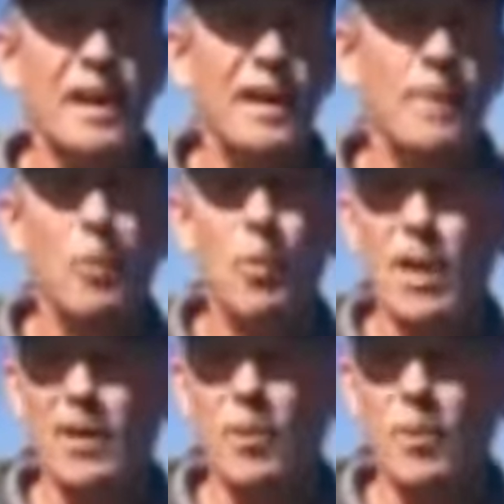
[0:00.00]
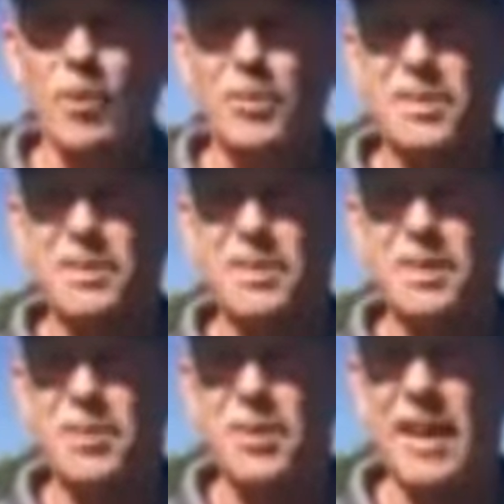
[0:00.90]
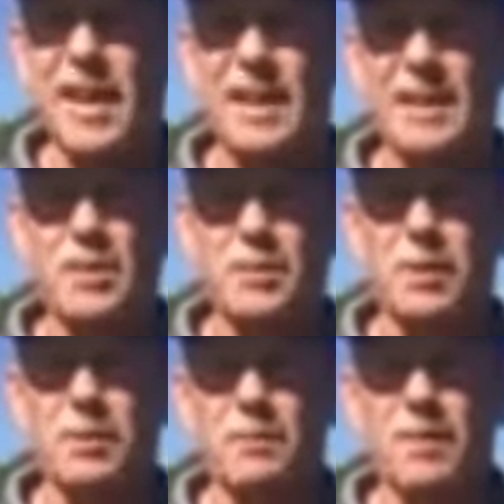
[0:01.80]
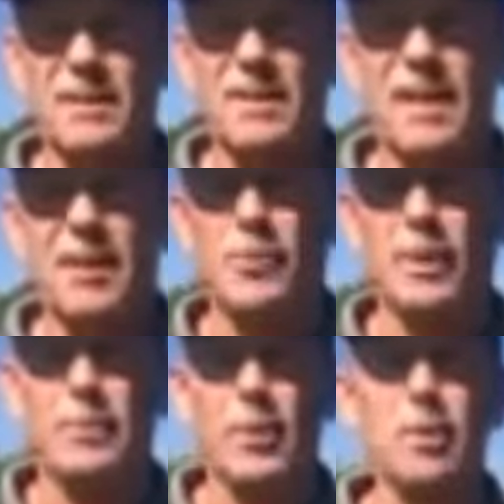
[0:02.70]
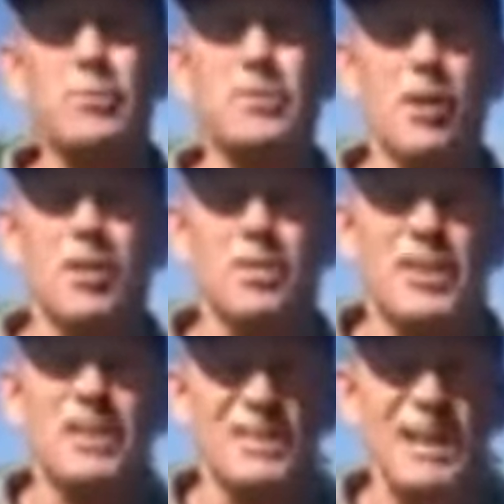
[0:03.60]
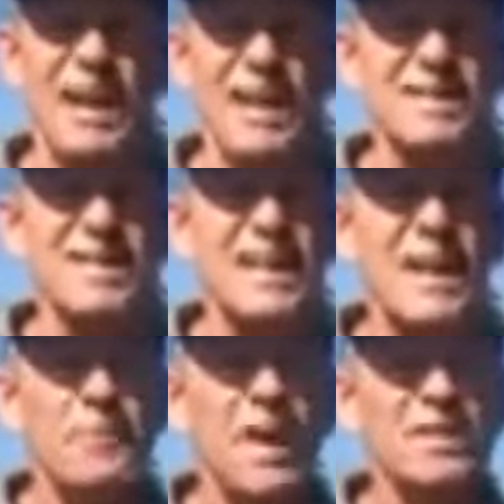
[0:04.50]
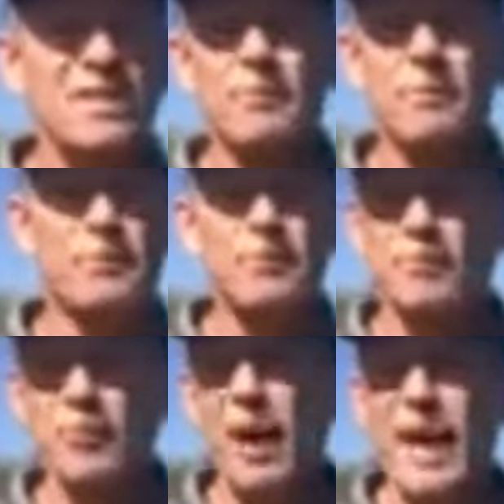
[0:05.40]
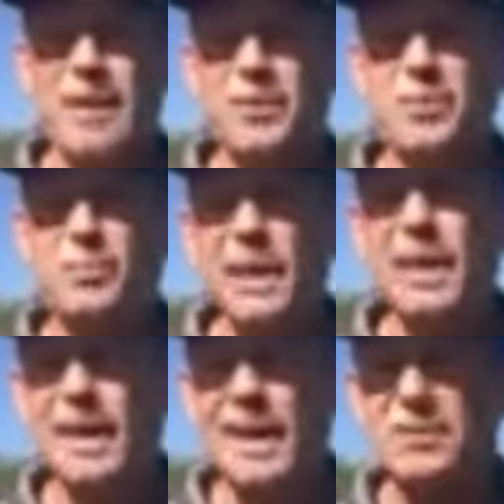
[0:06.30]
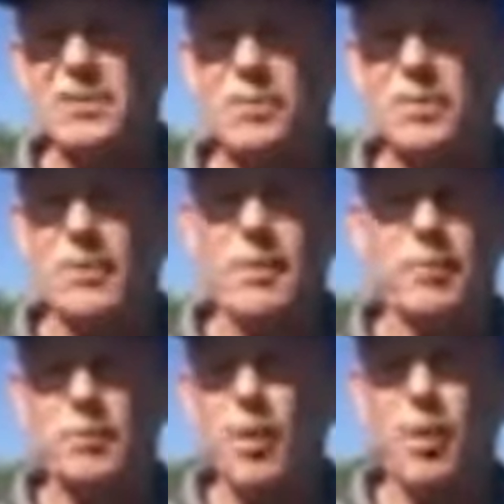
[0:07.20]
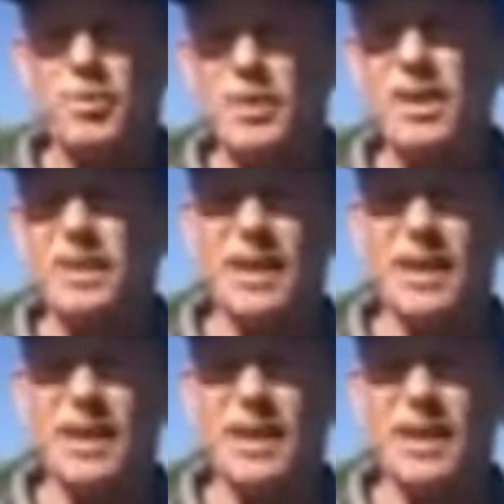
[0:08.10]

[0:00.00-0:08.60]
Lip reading: Number one, of course, is the genetics could continually produce large seed size, and some varieties do not, so some of them are smaller seeded than